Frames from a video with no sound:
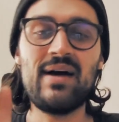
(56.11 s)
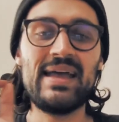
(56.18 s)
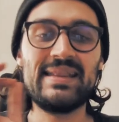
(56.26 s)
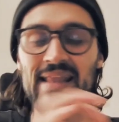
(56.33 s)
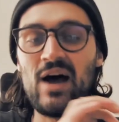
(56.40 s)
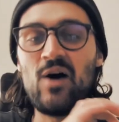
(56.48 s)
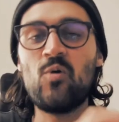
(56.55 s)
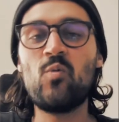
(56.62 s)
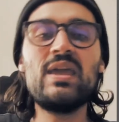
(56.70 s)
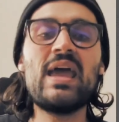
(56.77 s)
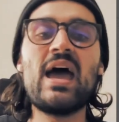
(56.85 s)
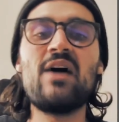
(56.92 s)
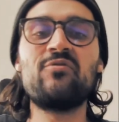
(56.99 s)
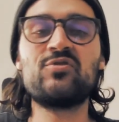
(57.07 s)
and now
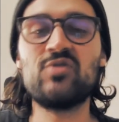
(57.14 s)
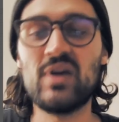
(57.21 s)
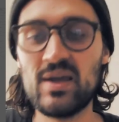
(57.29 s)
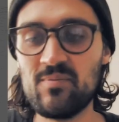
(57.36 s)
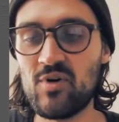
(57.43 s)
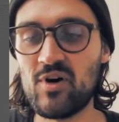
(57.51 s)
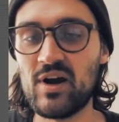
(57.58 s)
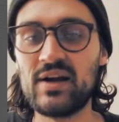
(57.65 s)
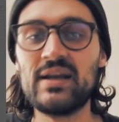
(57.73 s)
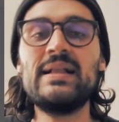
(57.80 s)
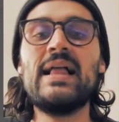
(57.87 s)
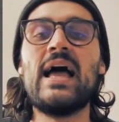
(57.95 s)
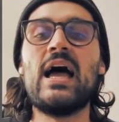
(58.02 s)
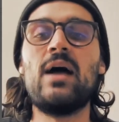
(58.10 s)
we have to import
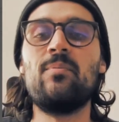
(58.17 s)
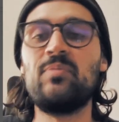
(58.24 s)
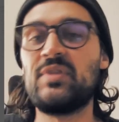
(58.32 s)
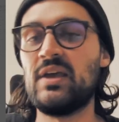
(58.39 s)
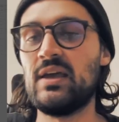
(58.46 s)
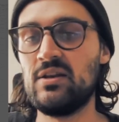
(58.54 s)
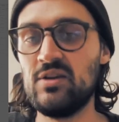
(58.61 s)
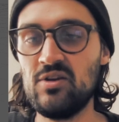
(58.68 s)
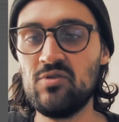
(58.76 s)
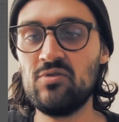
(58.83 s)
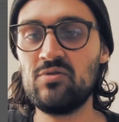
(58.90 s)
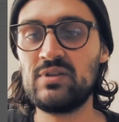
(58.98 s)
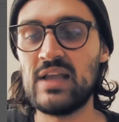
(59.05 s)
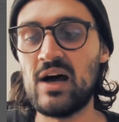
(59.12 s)
the
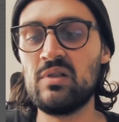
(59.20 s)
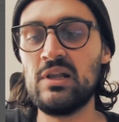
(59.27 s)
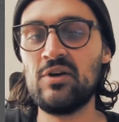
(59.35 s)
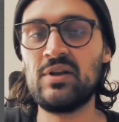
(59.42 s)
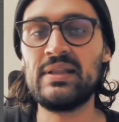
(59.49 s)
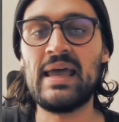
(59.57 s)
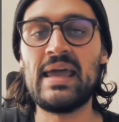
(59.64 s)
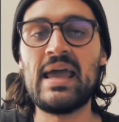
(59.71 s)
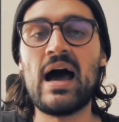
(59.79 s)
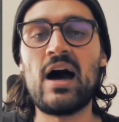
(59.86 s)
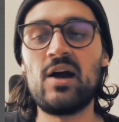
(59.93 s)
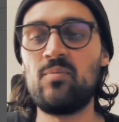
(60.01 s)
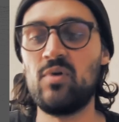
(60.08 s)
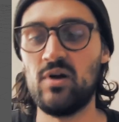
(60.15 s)
new downloaded
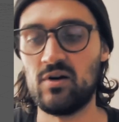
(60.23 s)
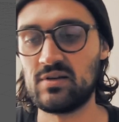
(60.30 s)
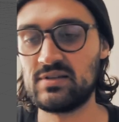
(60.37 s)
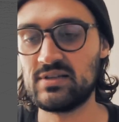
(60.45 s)
AR block.